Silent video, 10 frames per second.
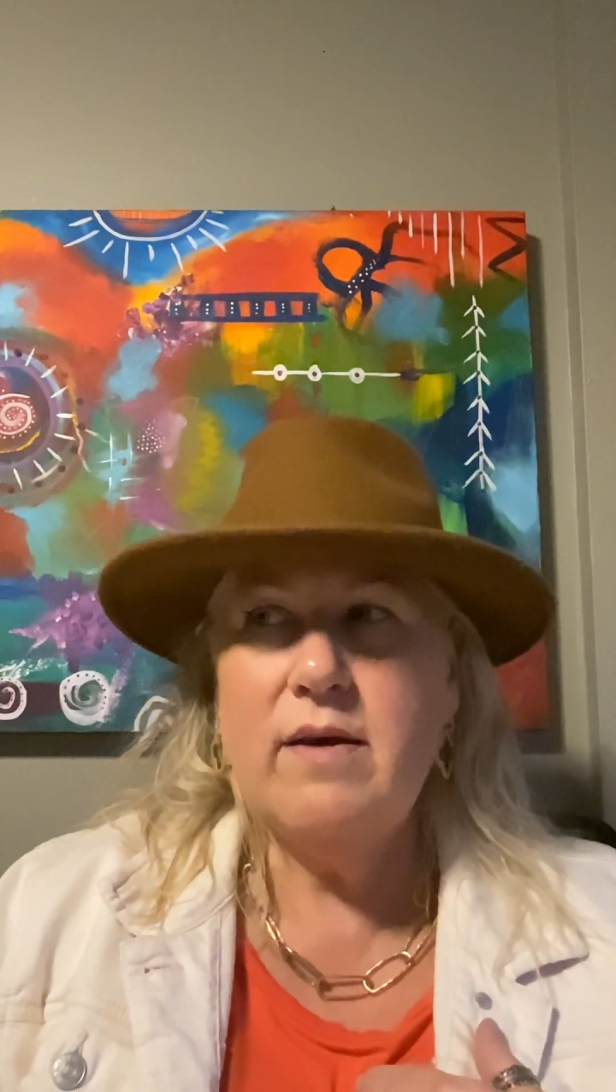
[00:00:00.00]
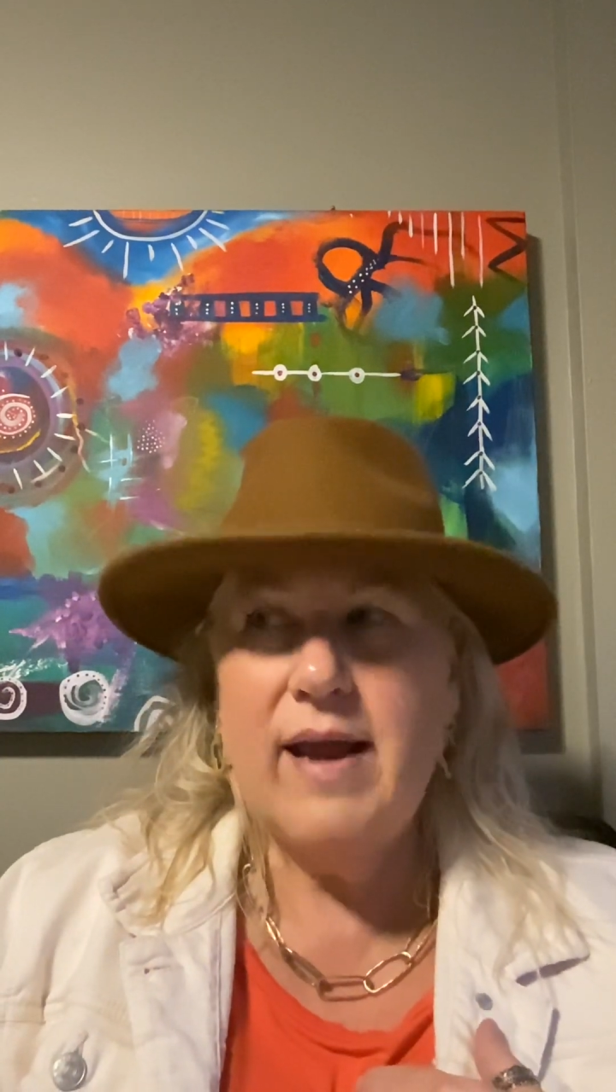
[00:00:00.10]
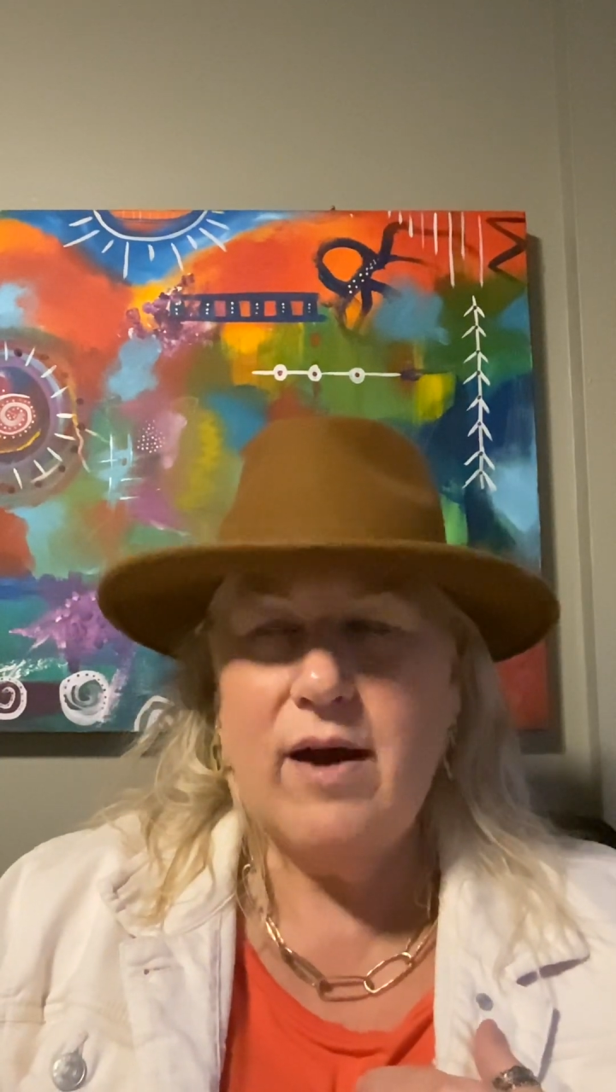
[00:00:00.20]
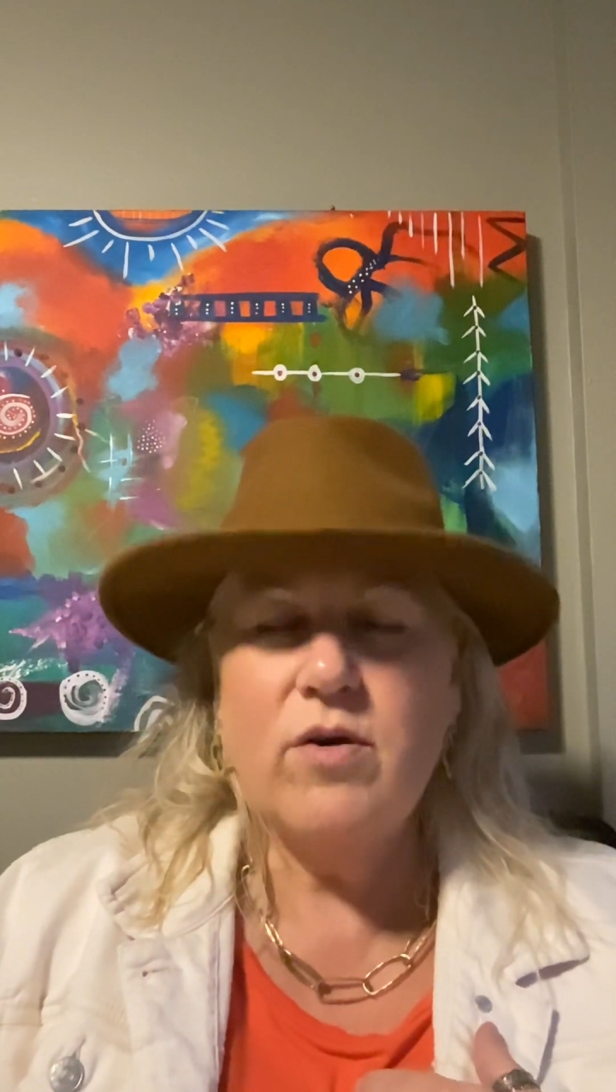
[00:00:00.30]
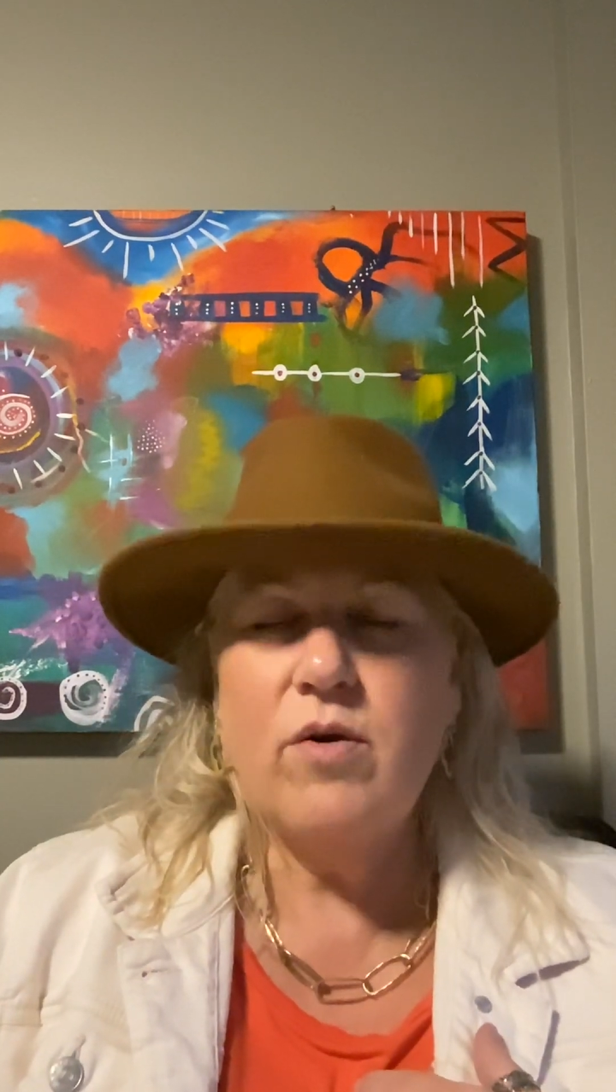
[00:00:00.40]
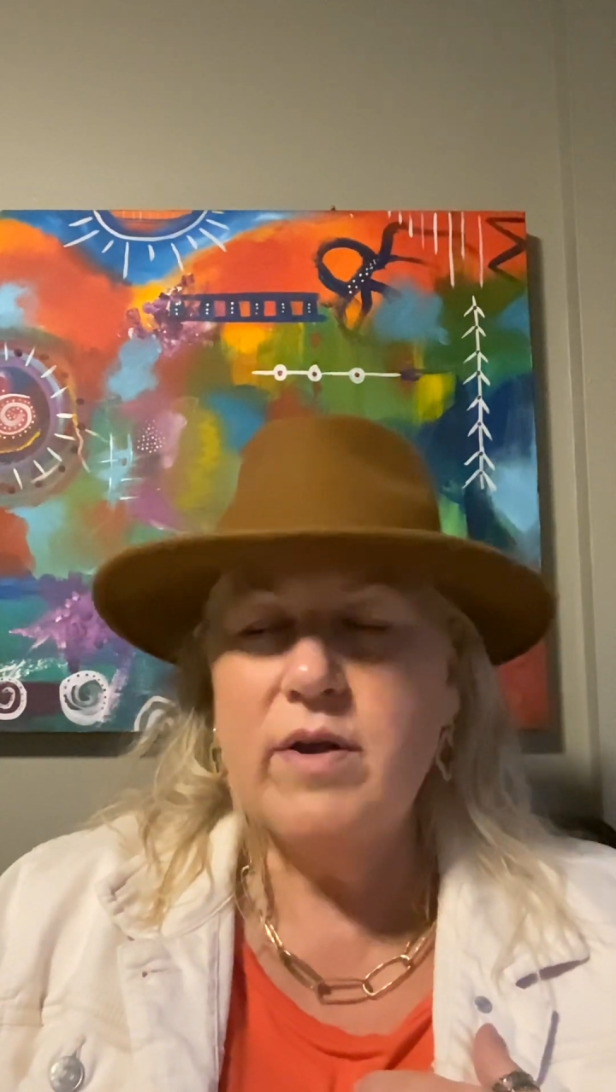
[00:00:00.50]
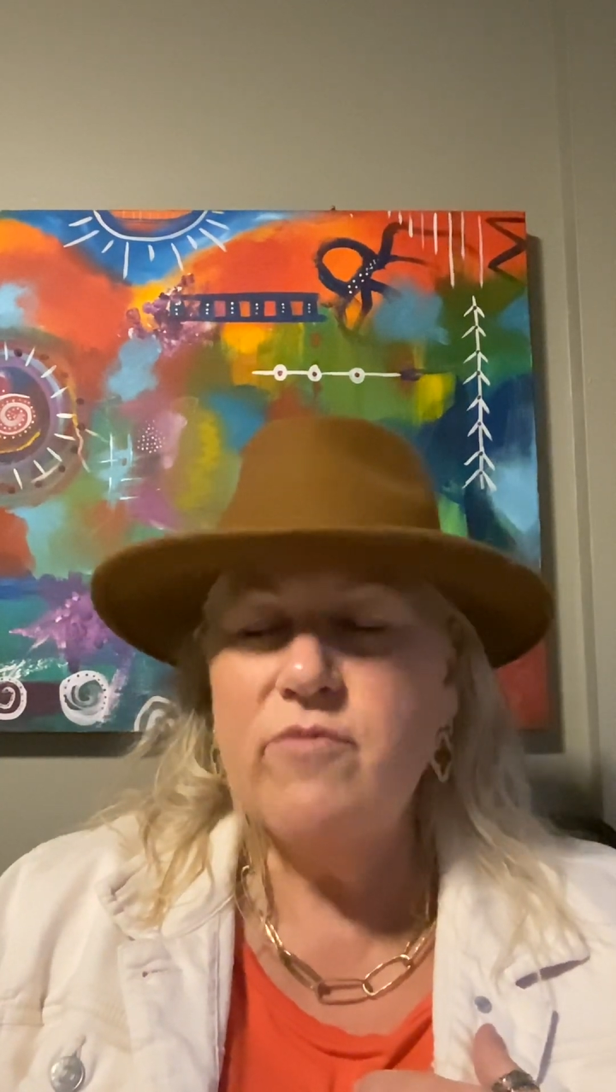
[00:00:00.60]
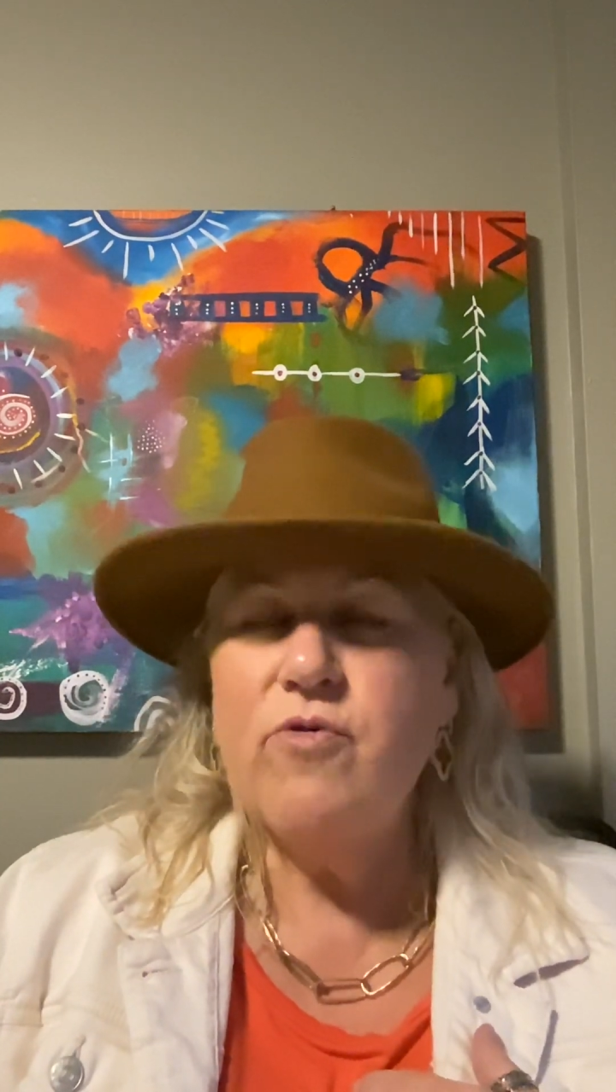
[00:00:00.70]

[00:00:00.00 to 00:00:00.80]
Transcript: now going